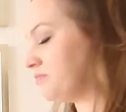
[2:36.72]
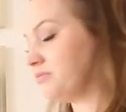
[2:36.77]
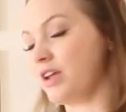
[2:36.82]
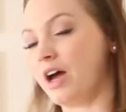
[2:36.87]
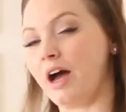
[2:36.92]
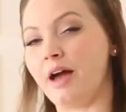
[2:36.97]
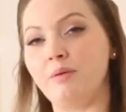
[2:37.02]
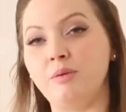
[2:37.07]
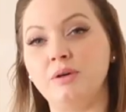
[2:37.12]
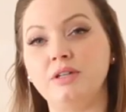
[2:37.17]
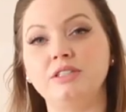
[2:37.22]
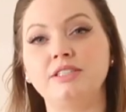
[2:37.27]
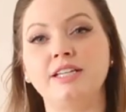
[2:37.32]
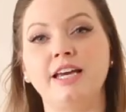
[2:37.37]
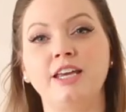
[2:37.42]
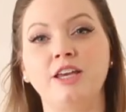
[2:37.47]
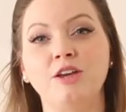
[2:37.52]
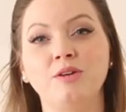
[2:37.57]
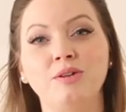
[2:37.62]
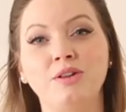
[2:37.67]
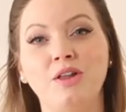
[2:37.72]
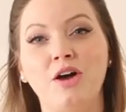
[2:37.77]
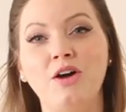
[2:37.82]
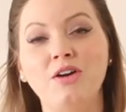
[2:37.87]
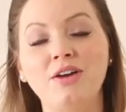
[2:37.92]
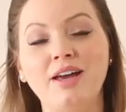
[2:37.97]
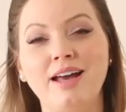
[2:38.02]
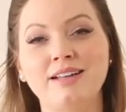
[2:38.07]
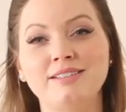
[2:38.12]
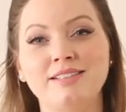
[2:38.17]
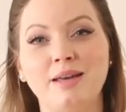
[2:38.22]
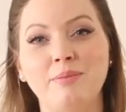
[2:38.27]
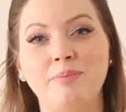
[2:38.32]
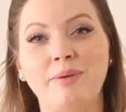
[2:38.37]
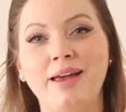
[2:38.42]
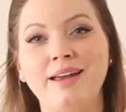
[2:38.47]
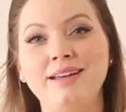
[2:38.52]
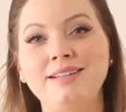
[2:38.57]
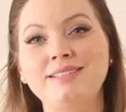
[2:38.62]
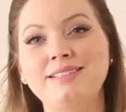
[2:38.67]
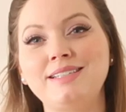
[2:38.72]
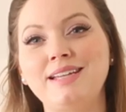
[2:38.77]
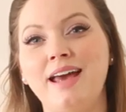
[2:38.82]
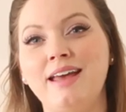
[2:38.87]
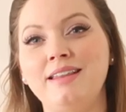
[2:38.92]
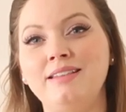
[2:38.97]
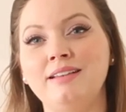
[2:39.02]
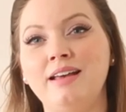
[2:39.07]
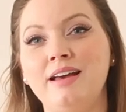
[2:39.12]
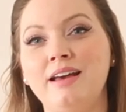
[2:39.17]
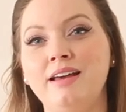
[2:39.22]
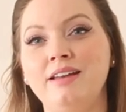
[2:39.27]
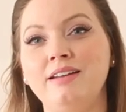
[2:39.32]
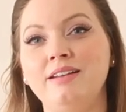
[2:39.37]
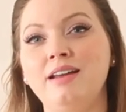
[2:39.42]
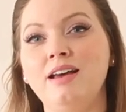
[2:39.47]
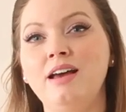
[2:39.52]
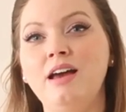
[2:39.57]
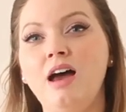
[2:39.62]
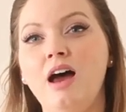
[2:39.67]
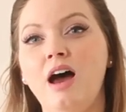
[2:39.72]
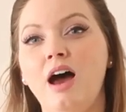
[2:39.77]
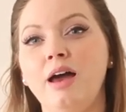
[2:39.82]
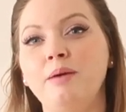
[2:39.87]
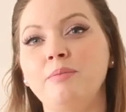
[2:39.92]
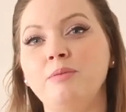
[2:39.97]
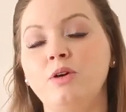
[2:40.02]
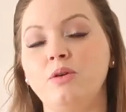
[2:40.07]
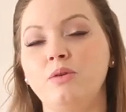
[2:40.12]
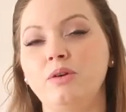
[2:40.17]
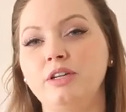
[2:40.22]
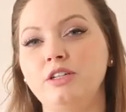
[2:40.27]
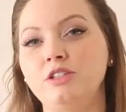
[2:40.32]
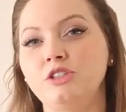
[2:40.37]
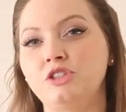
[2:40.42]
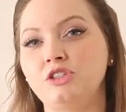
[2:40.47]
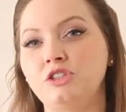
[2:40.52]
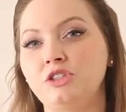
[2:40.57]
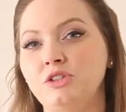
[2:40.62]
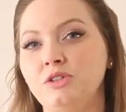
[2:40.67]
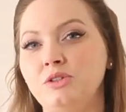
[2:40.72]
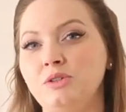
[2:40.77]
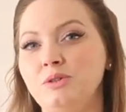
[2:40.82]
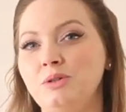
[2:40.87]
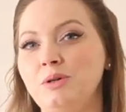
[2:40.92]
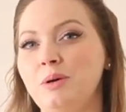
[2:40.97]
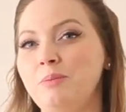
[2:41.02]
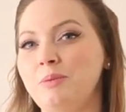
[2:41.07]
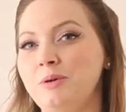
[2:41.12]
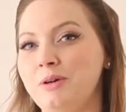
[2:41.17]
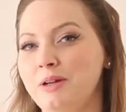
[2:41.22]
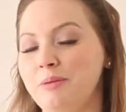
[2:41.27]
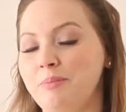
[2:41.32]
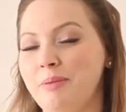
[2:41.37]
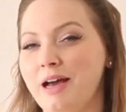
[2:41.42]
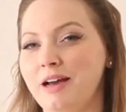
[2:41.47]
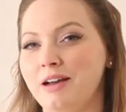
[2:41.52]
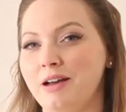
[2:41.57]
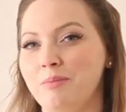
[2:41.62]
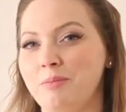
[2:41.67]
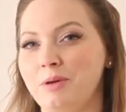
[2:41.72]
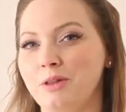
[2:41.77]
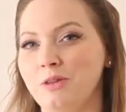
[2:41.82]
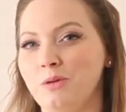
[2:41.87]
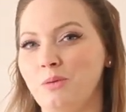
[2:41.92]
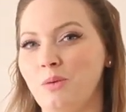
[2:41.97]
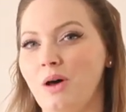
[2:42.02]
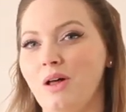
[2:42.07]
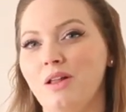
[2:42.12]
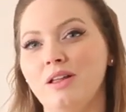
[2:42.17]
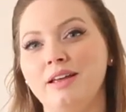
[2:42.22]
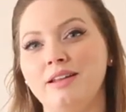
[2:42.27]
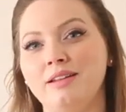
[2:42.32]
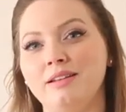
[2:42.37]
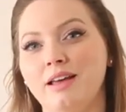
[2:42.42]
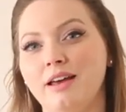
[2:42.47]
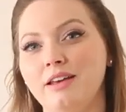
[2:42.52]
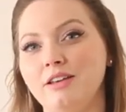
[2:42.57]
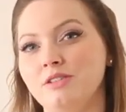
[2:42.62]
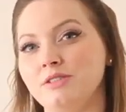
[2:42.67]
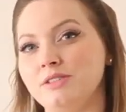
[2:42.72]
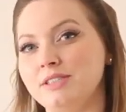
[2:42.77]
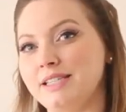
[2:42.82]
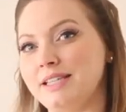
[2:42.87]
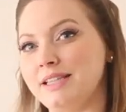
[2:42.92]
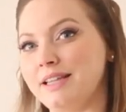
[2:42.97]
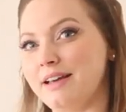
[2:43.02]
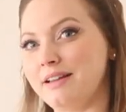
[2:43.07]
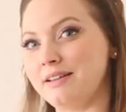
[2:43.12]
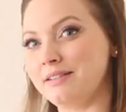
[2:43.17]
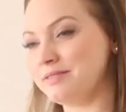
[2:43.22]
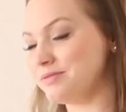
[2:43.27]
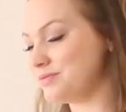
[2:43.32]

I will take you along as I paint, and then I'm going to put it back up on the wall and let you see them.